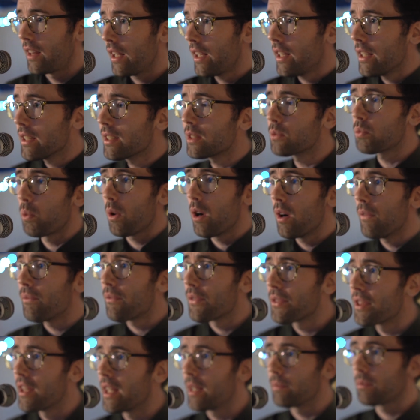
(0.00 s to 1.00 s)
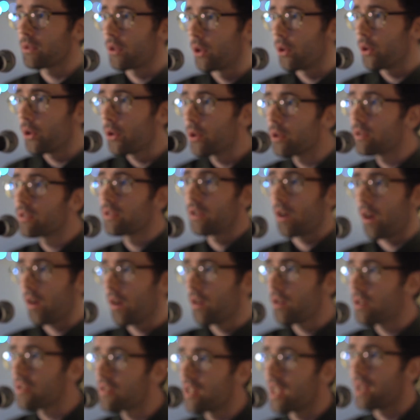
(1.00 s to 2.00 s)
This one for them good
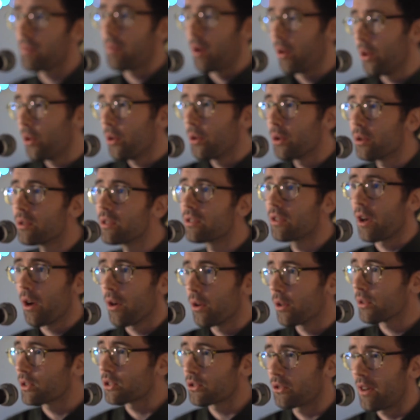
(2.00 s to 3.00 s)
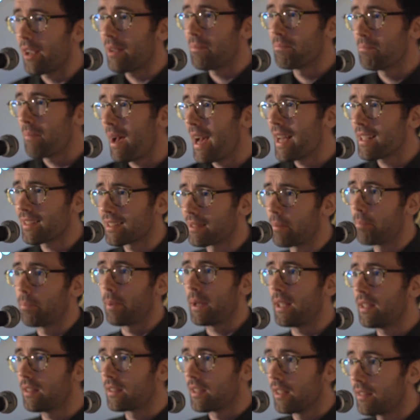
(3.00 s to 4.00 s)
girls, straight
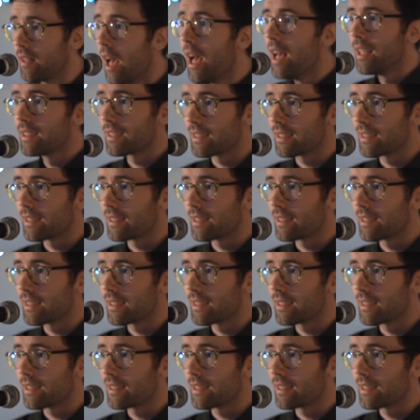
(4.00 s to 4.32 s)
masterpieces.